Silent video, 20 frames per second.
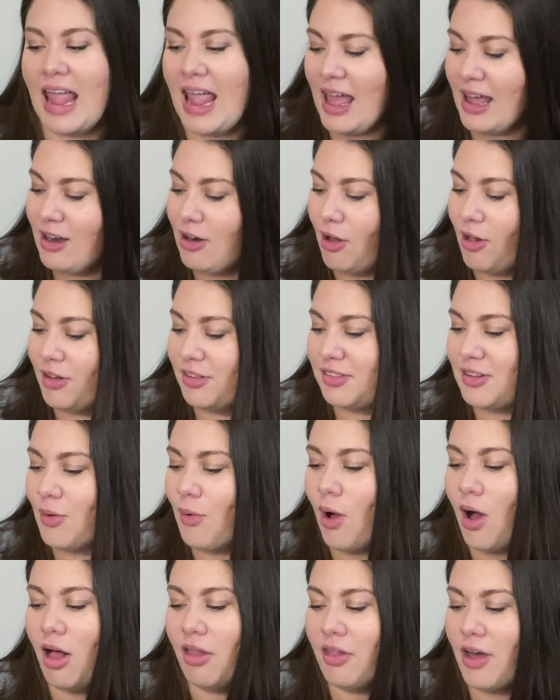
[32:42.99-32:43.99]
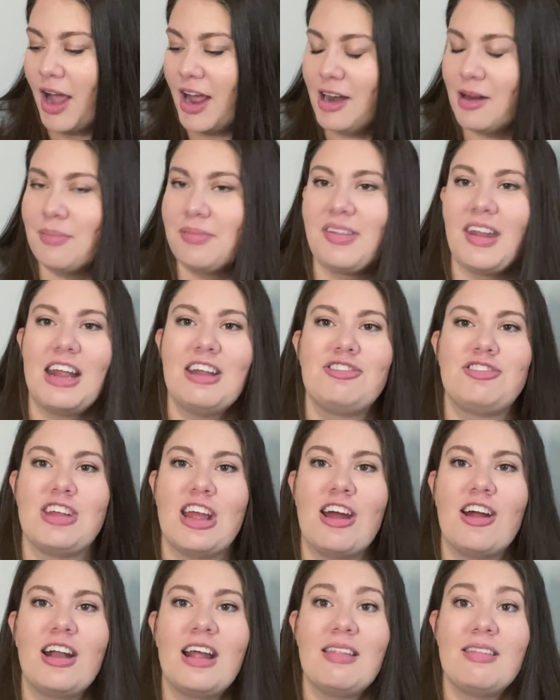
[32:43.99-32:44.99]
and also all the items that I
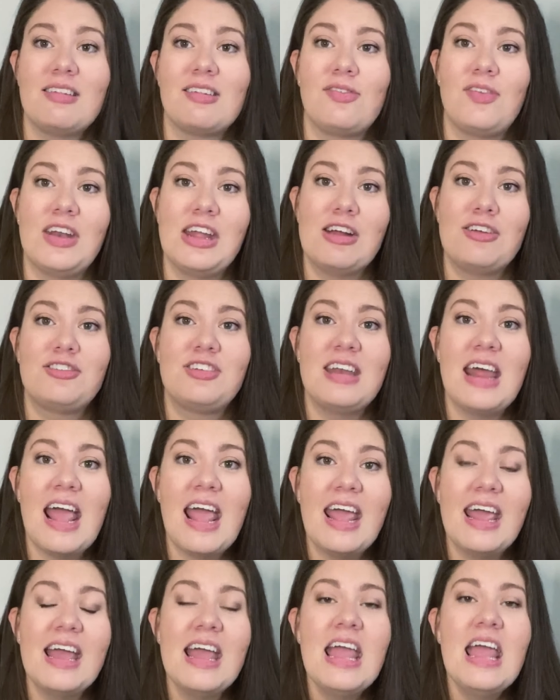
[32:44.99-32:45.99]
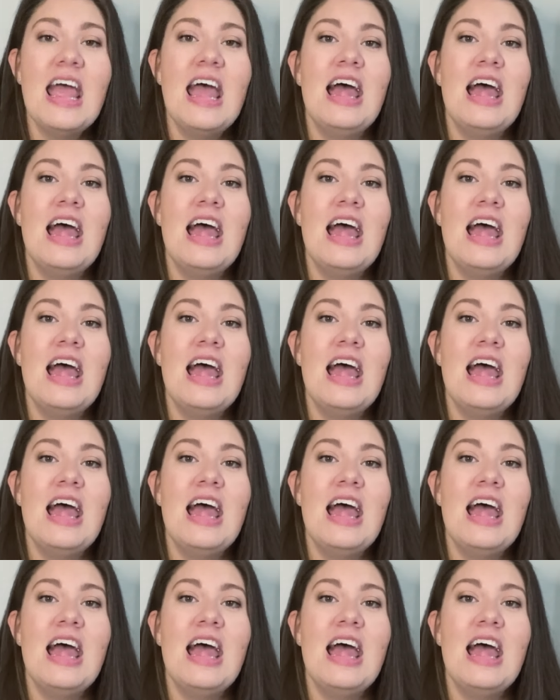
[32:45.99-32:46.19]
shared in this video today.